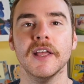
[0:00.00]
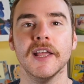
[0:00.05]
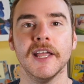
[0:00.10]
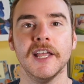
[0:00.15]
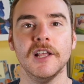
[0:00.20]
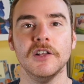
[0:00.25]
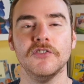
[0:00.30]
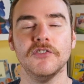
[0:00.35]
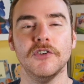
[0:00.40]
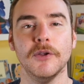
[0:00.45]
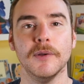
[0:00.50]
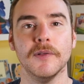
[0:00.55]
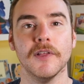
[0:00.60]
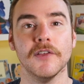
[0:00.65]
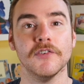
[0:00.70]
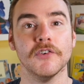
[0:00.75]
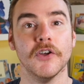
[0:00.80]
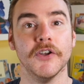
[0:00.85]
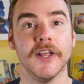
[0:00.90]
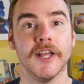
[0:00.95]
he's doing
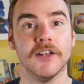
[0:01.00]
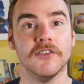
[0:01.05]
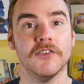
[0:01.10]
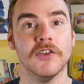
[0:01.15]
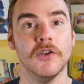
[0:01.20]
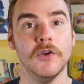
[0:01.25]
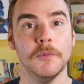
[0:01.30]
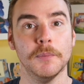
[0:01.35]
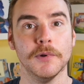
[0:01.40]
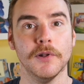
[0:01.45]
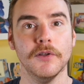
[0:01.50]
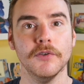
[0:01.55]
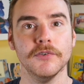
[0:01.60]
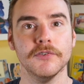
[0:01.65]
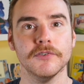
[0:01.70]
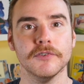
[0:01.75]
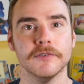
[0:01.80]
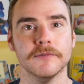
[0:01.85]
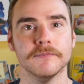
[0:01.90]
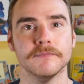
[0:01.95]
this on a
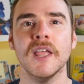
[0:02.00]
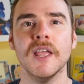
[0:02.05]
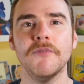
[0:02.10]
2+.